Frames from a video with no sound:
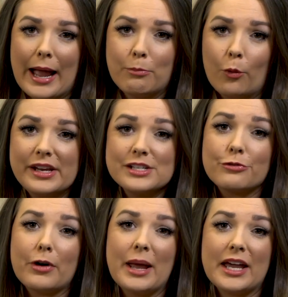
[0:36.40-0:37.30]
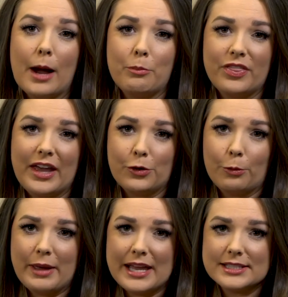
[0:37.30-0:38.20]
buy point from a cup with
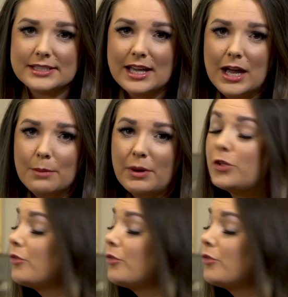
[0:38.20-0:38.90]
handle base. But